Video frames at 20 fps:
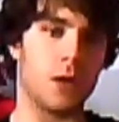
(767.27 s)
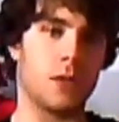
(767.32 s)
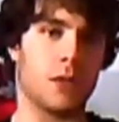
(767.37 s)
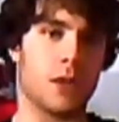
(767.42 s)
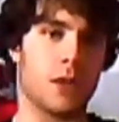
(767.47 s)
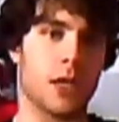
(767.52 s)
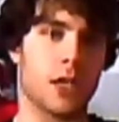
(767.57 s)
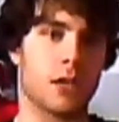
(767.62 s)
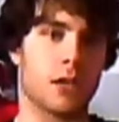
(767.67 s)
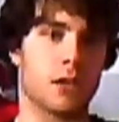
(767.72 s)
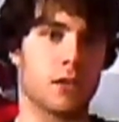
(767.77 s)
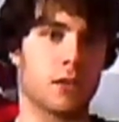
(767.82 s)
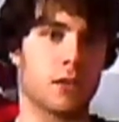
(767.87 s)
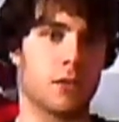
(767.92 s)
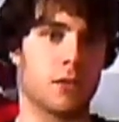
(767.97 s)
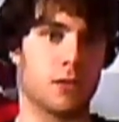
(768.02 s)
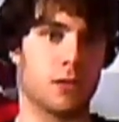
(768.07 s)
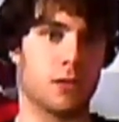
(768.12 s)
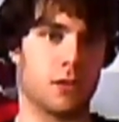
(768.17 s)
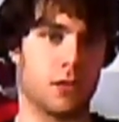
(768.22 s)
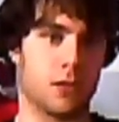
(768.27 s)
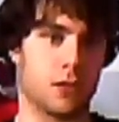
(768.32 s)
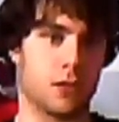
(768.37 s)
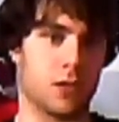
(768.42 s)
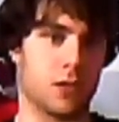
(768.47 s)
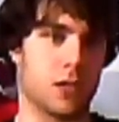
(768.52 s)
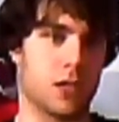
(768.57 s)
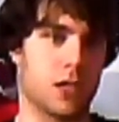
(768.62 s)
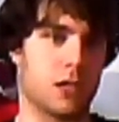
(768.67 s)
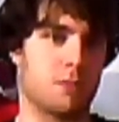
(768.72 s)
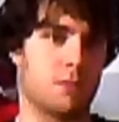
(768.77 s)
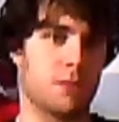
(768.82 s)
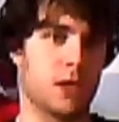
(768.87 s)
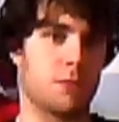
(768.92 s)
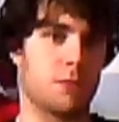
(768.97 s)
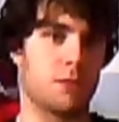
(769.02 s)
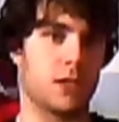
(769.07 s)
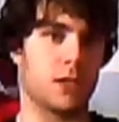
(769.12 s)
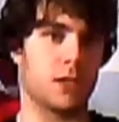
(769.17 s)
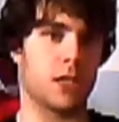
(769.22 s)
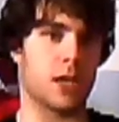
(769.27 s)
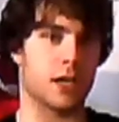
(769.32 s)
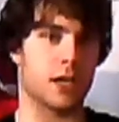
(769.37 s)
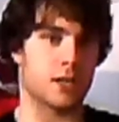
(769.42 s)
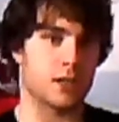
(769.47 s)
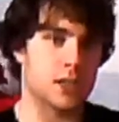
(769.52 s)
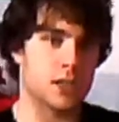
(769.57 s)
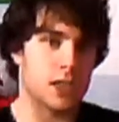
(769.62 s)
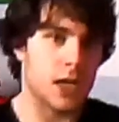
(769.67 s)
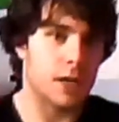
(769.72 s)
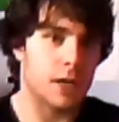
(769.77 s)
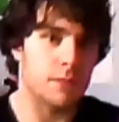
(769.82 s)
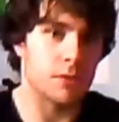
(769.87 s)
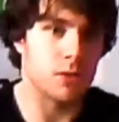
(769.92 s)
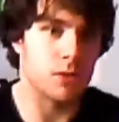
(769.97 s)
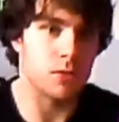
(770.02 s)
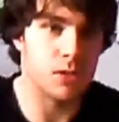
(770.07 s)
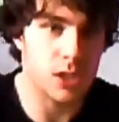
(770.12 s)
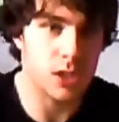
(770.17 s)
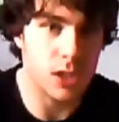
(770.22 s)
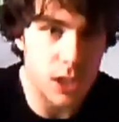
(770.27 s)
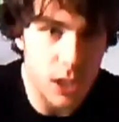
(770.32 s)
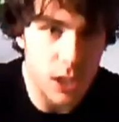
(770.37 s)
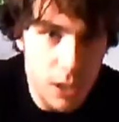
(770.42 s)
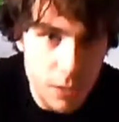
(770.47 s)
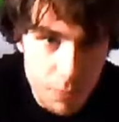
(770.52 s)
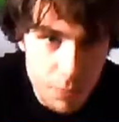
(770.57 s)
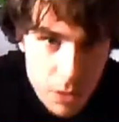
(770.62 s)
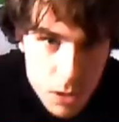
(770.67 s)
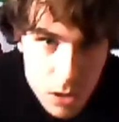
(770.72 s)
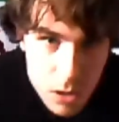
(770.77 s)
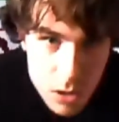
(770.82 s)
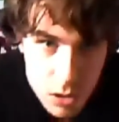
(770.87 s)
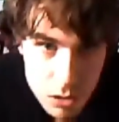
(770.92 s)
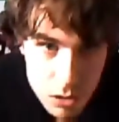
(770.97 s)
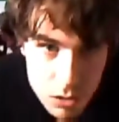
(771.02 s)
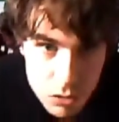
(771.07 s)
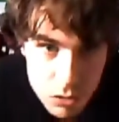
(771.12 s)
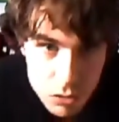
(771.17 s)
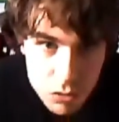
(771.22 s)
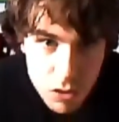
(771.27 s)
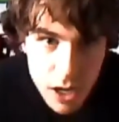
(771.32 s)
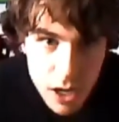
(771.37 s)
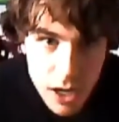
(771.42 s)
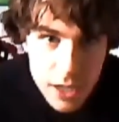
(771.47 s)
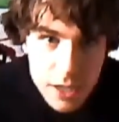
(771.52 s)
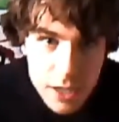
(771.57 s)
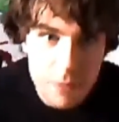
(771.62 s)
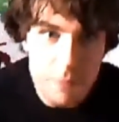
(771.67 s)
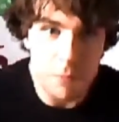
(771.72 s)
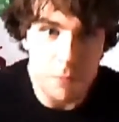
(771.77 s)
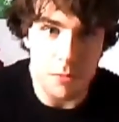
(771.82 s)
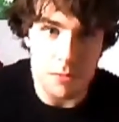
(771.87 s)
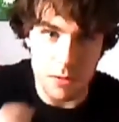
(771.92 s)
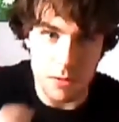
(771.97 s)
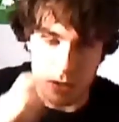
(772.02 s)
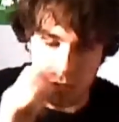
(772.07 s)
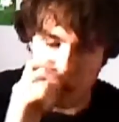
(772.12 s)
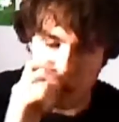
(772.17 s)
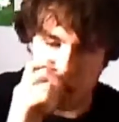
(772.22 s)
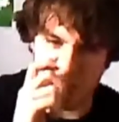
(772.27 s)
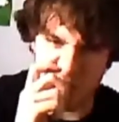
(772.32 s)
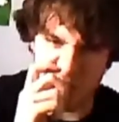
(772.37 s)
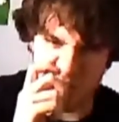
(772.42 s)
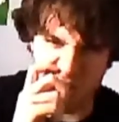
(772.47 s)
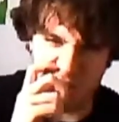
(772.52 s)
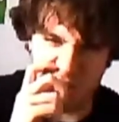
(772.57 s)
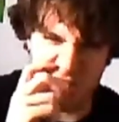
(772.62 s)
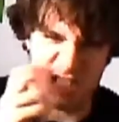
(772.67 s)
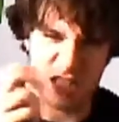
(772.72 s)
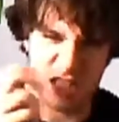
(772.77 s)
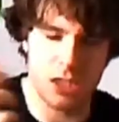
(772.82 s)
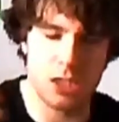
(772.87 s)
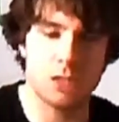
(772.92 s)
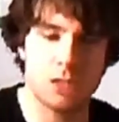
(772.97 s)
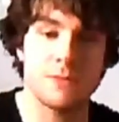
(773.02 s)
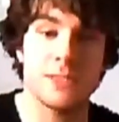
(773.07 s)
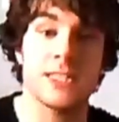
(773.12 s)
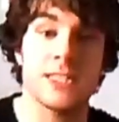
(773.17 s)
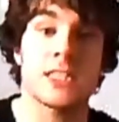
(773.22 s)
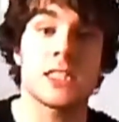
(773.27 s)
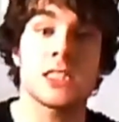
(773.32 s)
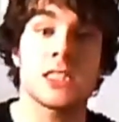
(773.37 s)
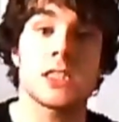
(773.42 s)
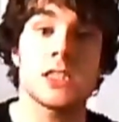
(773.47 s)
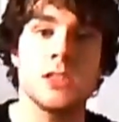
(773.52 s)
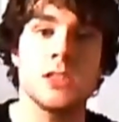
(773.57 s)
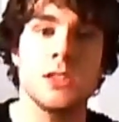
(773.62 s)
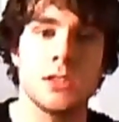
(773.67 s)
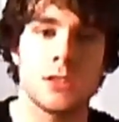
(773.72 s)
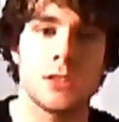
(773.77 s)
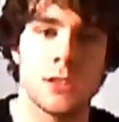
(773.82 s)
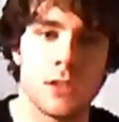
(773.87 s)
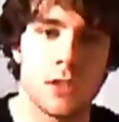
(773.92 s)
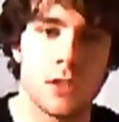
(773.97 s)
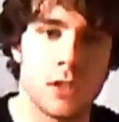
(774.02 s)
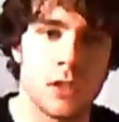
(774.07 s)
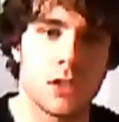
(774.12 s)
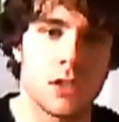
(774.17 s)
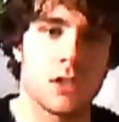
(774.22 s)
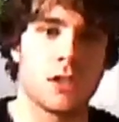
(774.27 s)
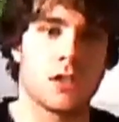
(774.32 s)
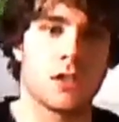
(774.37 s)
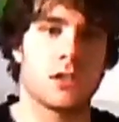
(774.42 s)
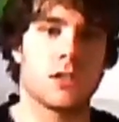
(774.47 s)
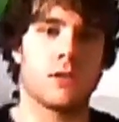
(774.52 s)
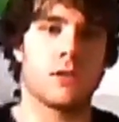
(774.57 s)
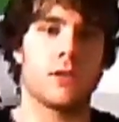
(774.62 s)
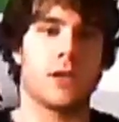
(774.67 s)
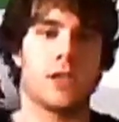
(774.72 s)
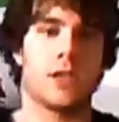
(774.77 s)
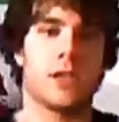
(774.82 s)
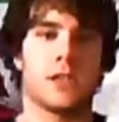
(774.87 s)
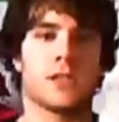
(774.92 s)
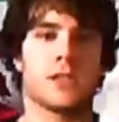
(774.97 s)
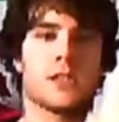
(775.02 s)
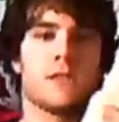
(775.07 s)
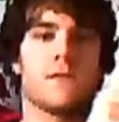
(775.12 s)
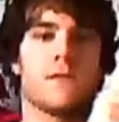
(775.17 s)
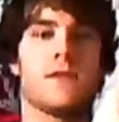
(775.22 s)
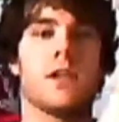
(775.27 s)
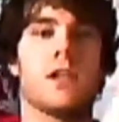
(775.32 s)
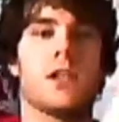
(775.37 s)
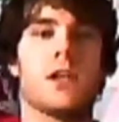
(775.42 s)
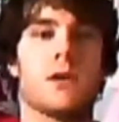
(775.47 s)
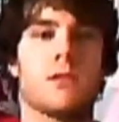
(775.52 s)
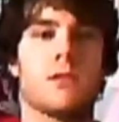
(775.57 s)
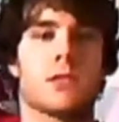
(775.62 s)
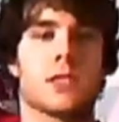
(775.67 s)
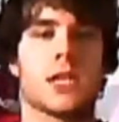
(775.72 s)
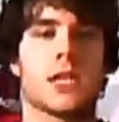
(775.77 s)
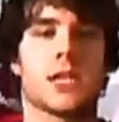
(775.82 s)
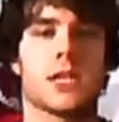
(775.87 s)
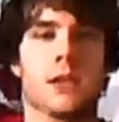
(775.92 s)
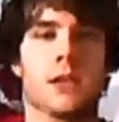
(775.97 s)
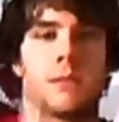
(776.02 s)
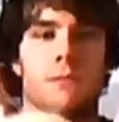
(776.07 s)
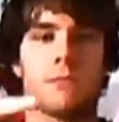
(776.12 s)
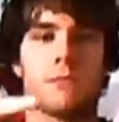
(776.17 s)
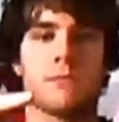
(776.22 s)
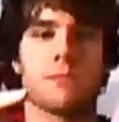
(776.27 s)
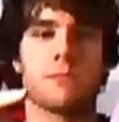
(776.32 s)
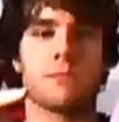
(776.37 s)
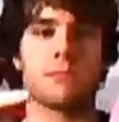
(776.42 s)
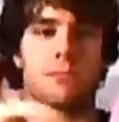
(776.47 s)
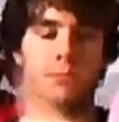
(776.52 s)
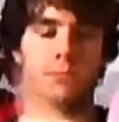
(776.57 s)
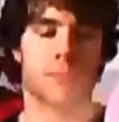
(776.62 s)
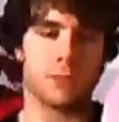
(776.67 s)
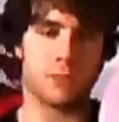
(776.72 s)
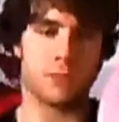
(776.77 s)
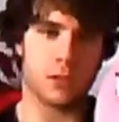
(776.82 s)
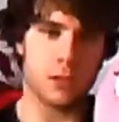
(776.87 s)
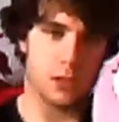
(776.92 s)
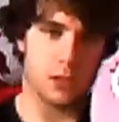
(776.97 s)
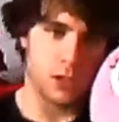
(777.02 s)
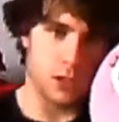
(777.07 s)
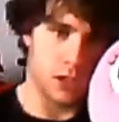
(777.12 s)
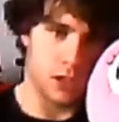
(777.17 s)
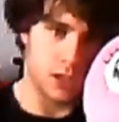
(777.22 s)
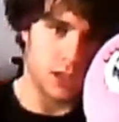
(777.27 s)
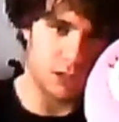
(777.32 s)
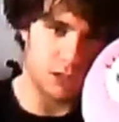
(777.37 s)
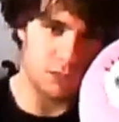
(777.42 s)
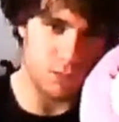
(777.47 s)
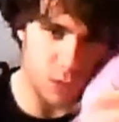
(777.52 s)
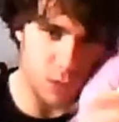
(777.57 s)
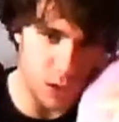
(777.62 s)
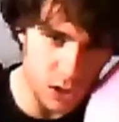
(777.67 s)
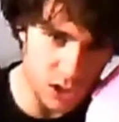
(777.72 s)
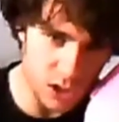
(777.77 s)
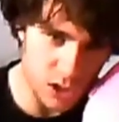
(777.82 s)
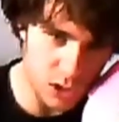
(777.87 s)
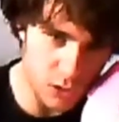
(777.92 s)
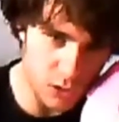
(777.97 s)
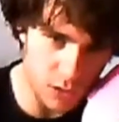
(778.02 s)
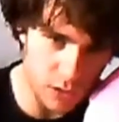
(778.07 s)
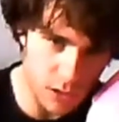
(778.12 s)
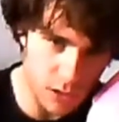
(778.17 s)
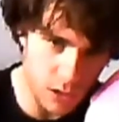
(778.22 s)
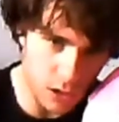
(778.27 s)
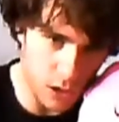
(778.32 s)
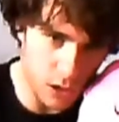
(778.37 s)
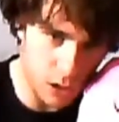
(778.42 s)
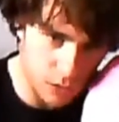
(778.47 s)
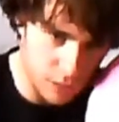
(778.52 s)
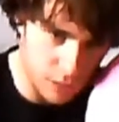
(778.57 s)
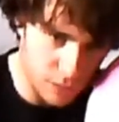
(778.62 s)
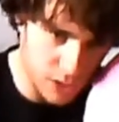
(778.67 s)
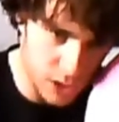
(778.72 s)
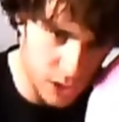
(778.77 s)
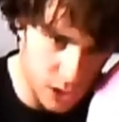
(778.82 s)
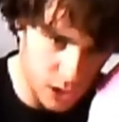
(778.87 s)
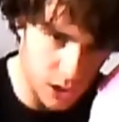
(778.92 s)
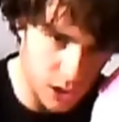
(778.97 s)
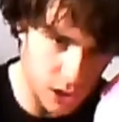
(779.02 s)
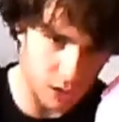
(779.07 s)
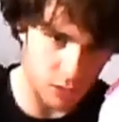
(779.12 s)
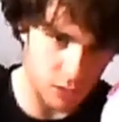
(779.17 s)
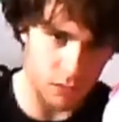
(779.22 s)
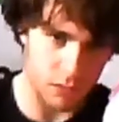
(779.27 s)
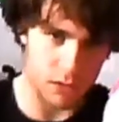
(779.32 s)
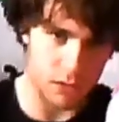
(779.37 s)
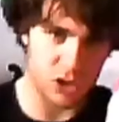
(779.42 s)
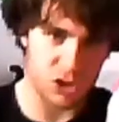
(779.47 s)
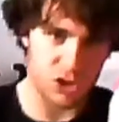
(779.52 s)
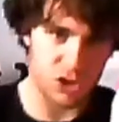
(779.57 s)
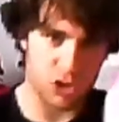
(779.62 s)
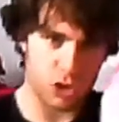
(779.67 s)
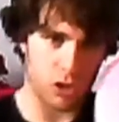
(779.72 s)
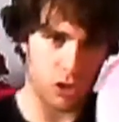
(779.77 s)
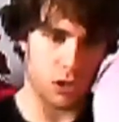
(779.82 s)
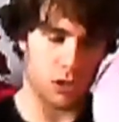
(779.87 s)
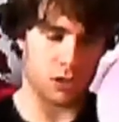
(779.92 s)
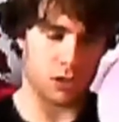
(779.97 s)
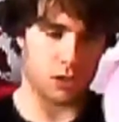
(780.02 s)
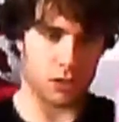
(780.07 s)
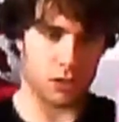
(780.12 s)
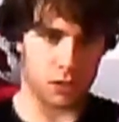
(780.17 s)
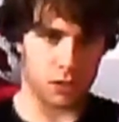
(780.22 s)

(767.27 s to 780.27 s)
Then maybe the next time you see him, try. It's gonna be long. Sorry, video time. Didn't want to do a long video. Sugar.